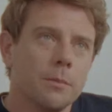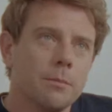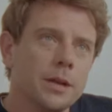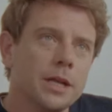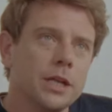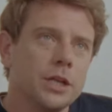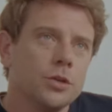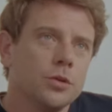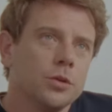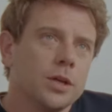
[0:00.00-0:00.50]

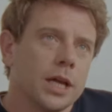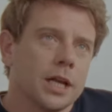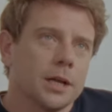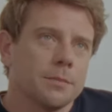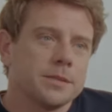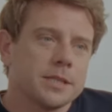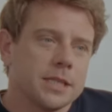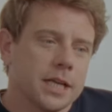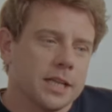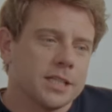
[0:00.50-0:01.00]
minute you get
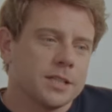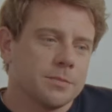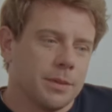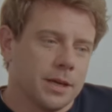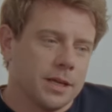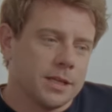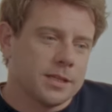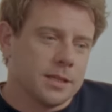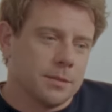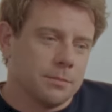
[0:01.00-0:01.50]
obsessed
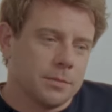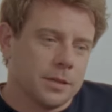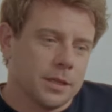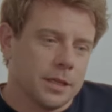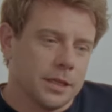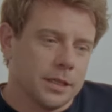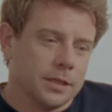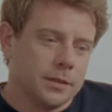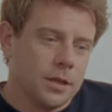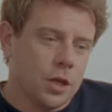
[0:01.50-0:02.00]
by
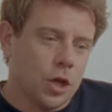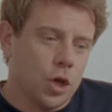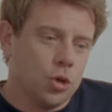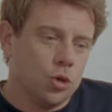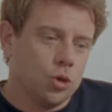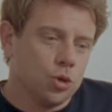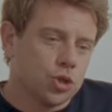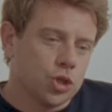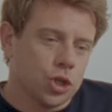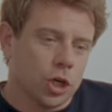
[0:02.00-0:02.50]
something,
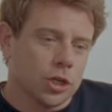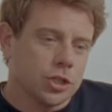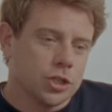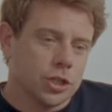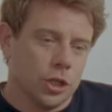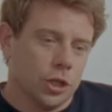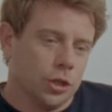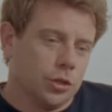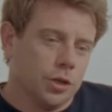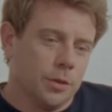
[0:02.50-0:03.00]
you start
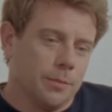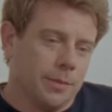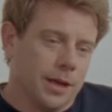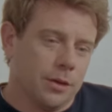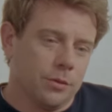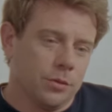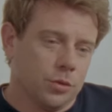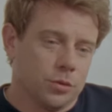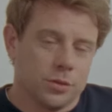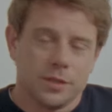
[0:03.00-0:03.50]
to learn
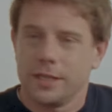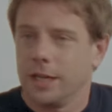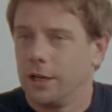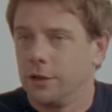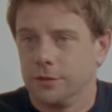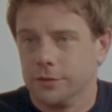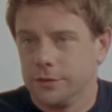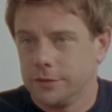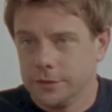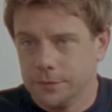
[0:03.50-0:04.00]
about
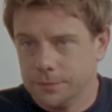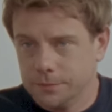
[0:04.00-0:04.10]
yourself